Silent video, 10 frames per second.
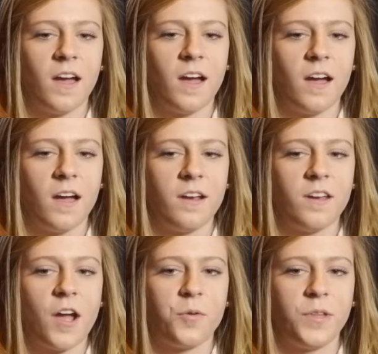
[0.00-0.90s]
uh,
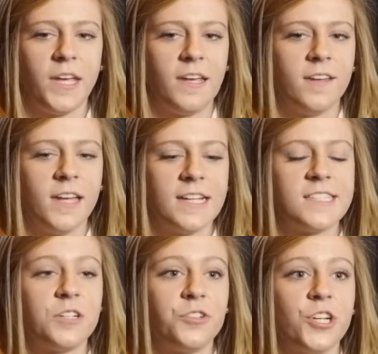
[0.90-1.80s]
not only
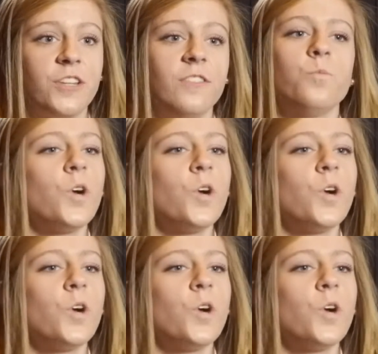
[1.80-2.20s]
instill good